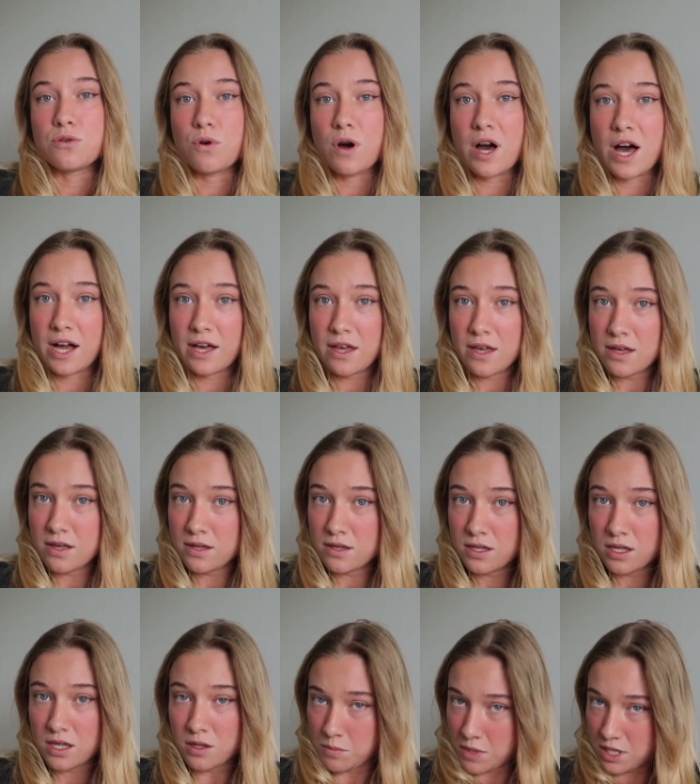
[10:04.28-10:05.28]
Oaxaca
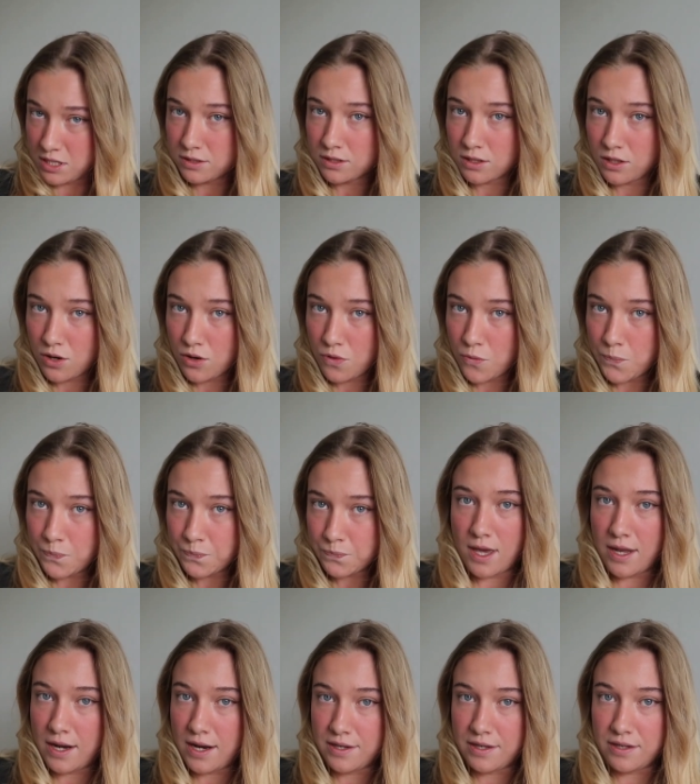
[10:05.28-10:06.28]
in Mexico
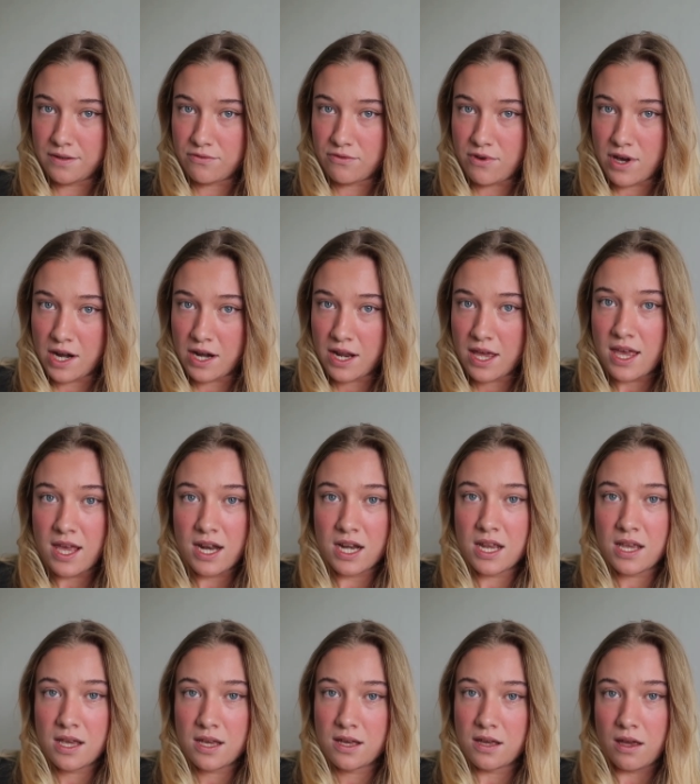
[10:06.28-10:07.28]
and I didn't find
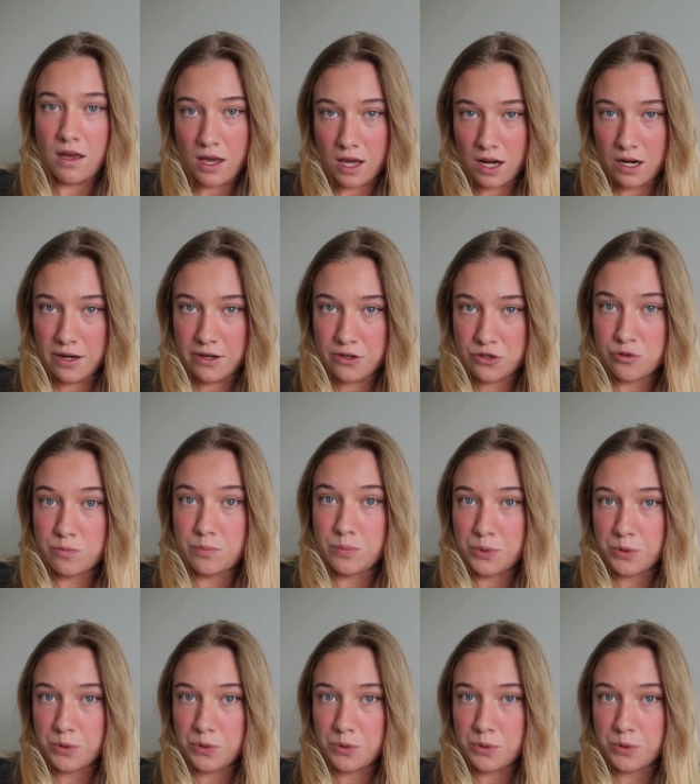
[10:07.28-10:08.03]
any English